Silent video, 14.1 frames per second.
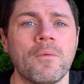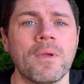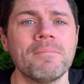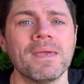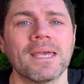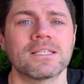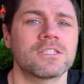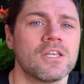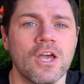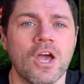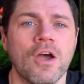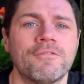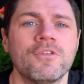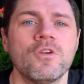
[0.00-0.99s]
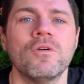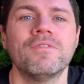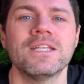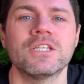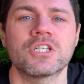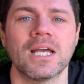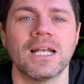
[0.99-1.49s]
mix a few of
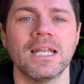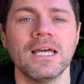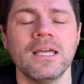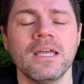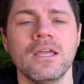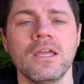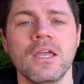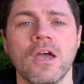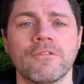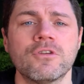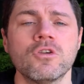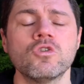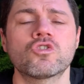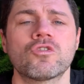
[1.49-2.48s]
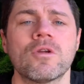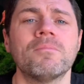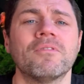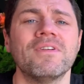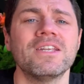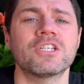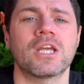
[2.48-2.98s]
each colour, a few shrimp
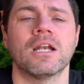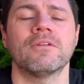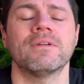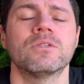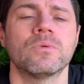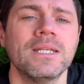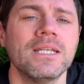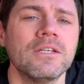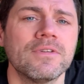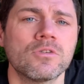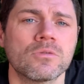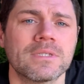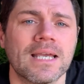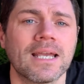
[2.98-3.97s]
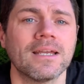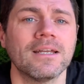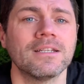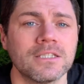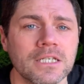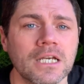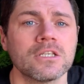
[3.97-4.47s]
of each colour into an individual tank,
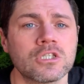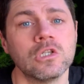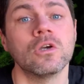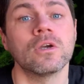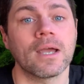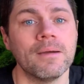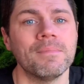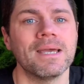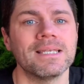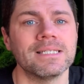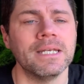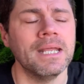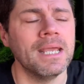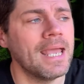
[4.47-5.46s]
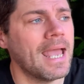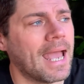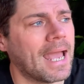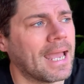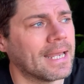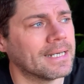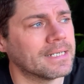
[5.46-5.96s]
does look amazing.
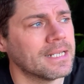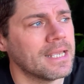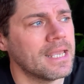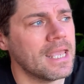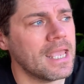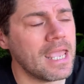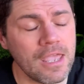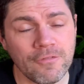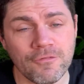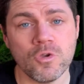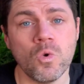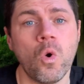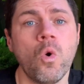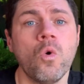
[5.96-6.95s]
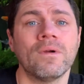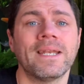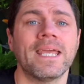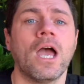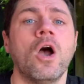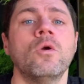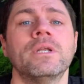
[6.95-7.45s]
And if you
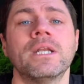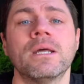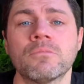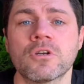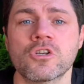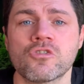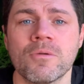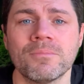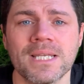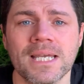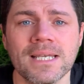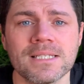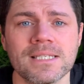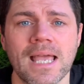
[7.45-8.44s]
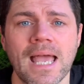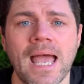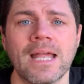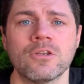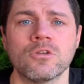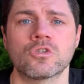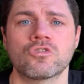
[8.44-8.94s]
already own a number of shrimp tanks
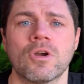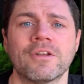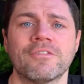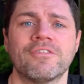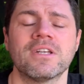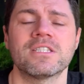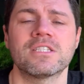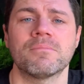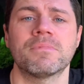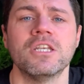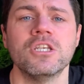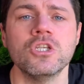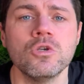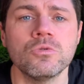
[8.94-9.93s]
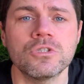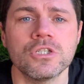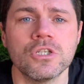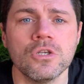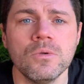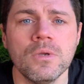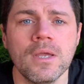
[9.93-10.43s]
and you're trying to find something new to do,